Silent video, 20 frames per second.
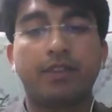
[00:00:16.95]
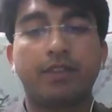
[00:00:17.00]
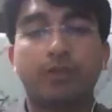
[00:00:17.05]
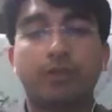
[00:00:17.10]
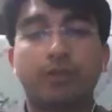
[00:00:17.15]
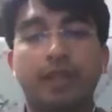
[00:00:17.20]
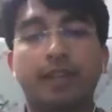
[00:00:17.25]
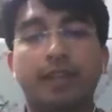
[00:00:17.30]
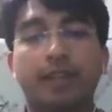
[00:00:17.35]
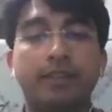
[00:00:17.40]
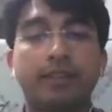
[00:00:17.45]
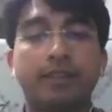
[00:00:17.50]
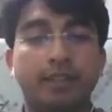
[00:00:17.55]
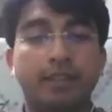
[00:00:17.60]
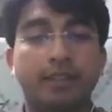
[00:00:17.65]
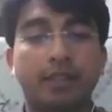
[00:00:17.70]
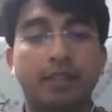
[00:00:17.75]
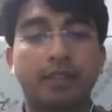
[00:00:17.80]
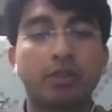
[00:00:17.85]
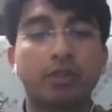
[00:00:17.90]
They don't want
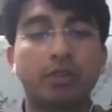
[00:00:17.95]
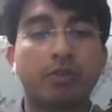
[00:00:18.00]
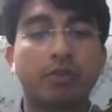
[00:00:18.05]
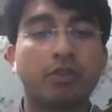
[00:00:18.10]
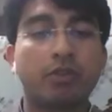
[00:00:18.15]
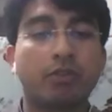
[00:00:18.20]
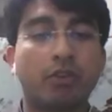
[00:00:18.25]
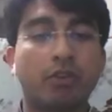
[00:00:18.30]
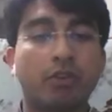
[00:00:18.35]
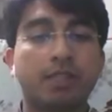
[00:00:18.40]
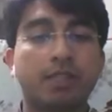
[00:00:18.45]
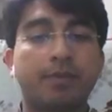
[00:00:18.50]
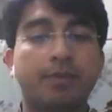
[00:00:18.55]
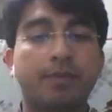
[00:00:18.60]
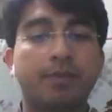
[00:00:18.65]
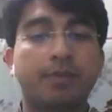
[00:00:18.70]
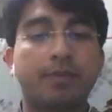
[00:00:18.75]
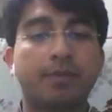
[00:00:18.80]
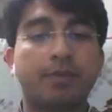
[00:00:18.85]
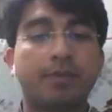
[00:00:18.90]
to focus me on standards